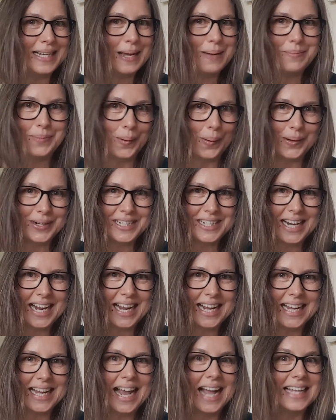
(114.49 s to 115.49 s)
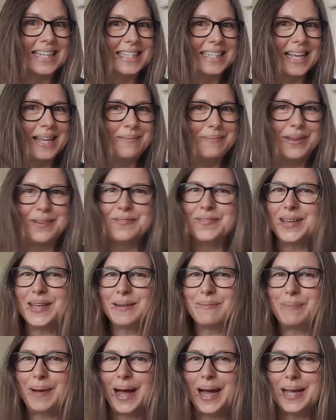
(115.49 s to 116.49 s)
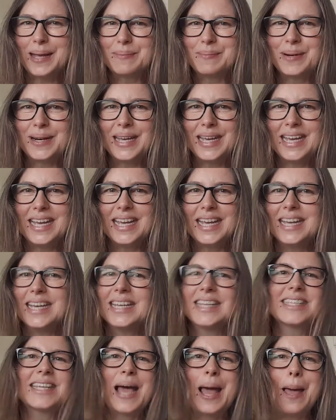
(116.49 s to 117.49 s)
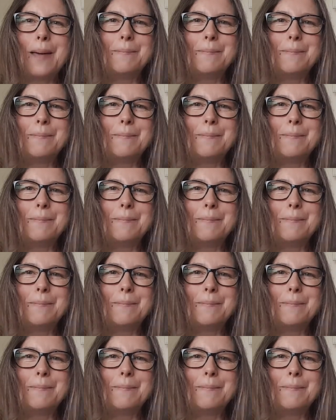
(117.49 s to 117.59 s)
Keep watching and send me feedback, please.